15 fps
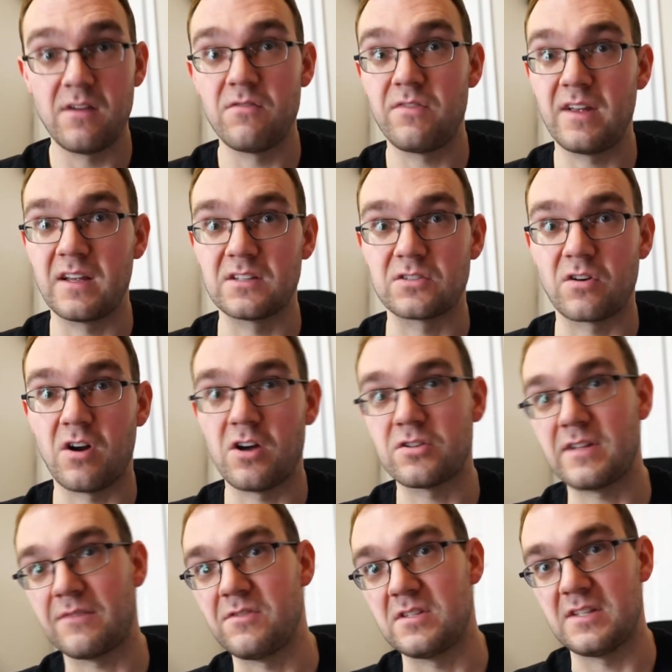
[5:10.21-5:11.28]
Fingers crossed,
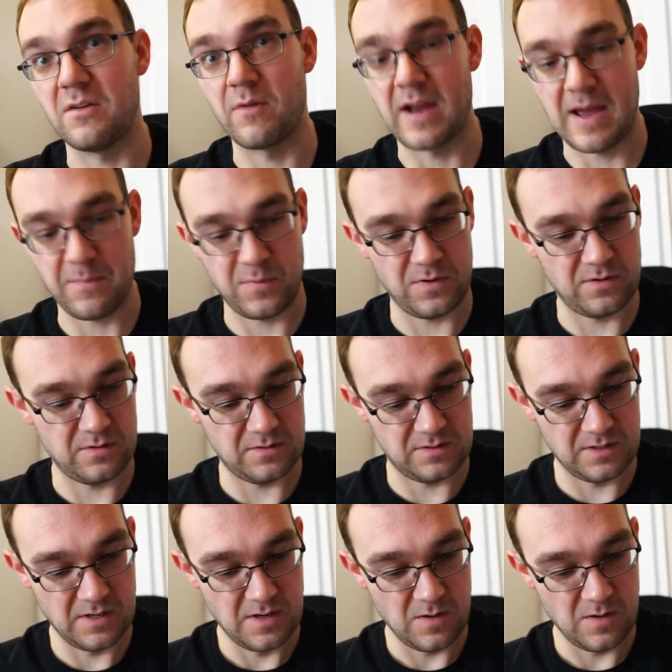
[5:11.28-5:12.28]
have to see what happens.